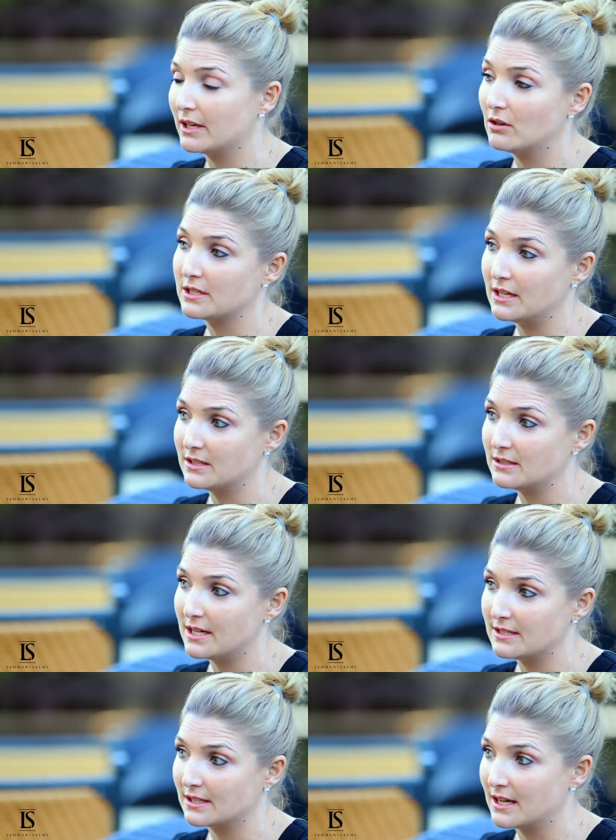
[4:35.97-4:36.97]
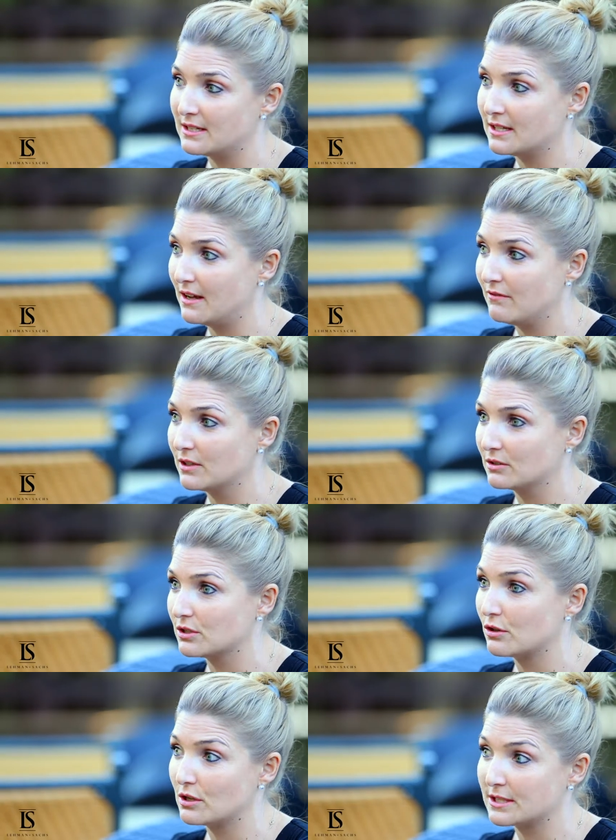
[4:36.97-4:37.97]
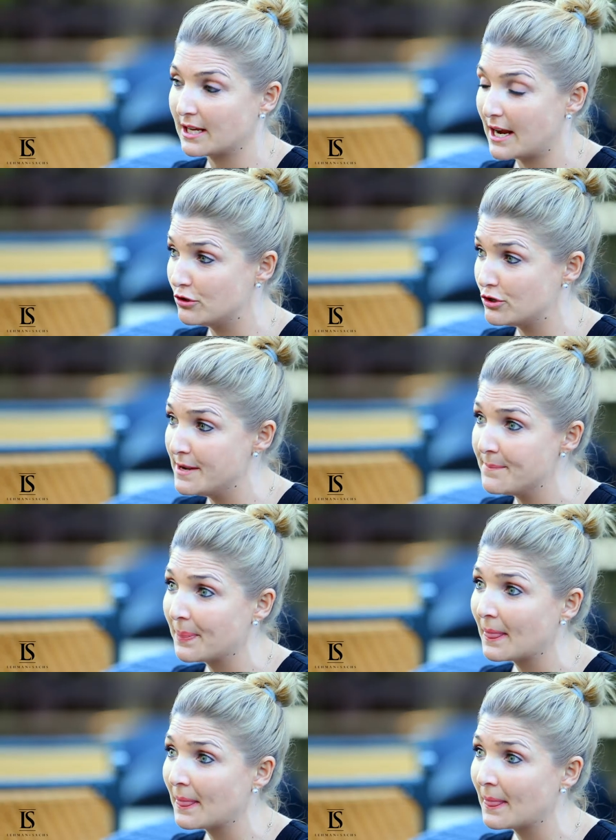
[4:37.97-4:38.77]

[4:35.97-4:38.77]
There are designated airfields across the country.